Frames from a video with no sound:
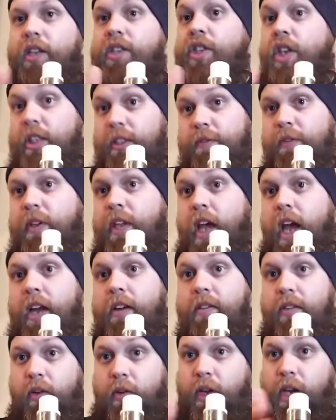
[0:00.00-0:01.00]
adjust for
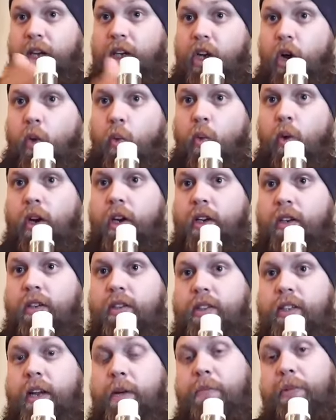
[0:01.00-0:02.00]
that. Okay, go
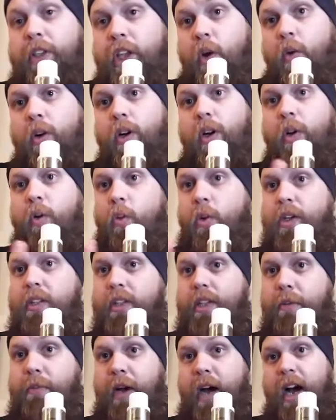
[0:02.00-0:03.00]
1 step lower or 1
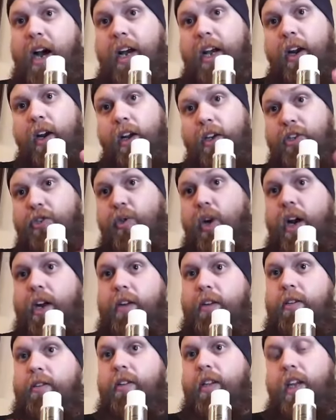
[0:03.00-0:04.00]
step higher and try
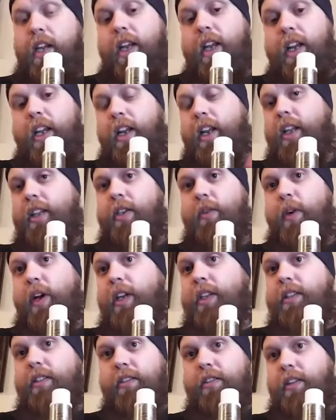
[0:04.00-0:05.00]
to hit it at the
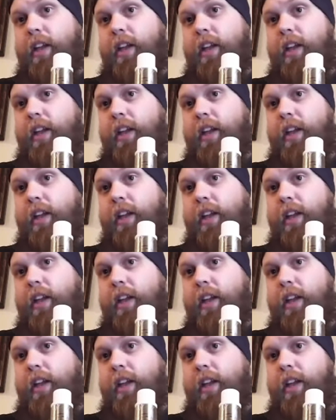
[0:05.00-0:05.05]
right